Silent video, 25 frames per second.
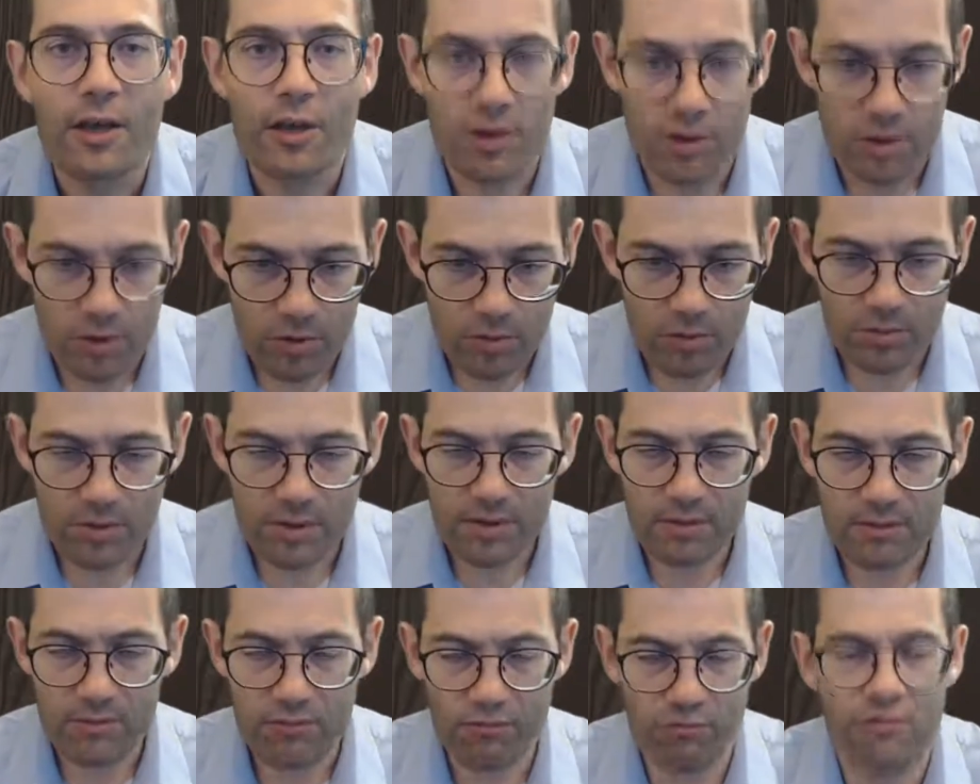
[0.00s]
You
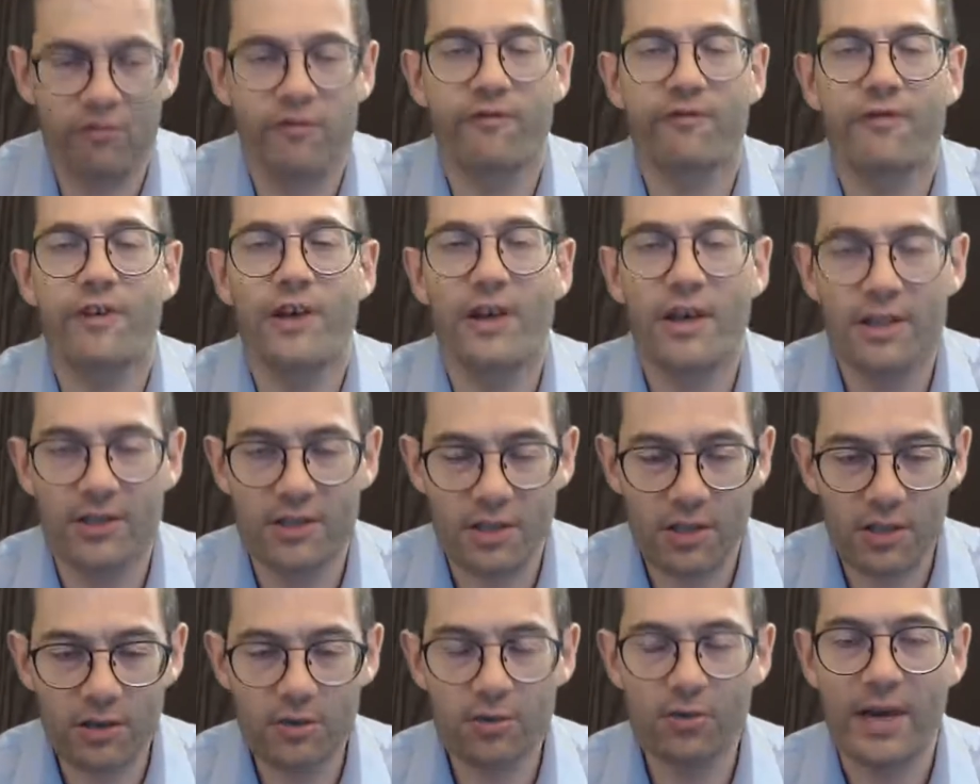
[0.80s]
can refer
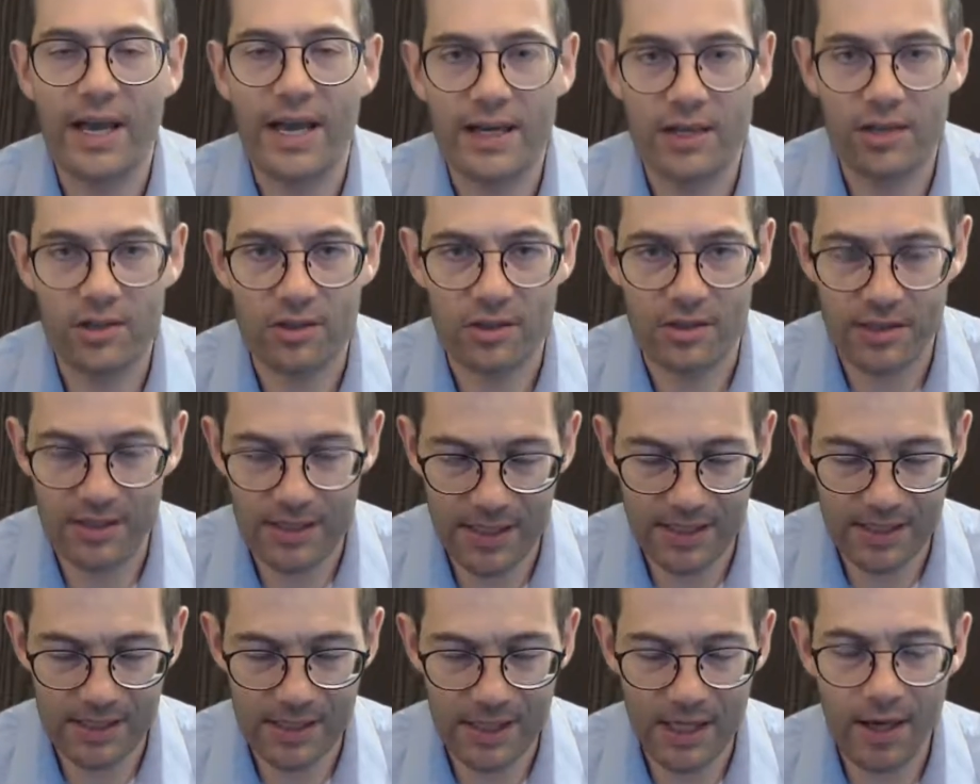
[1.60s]
to your actions
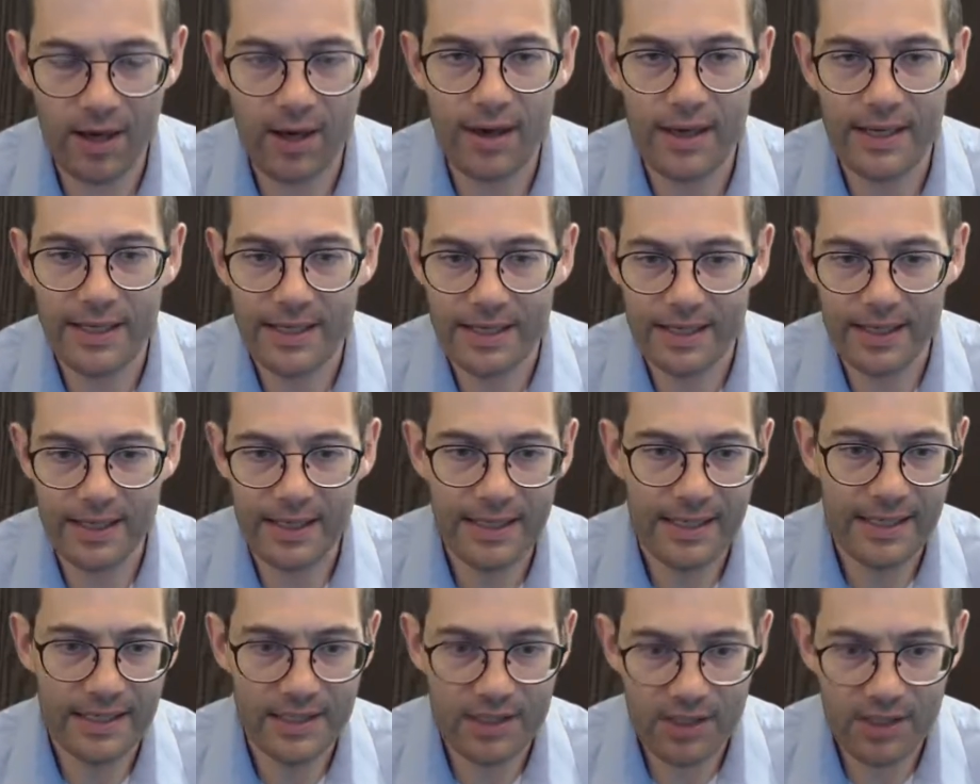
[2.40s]
as kindly.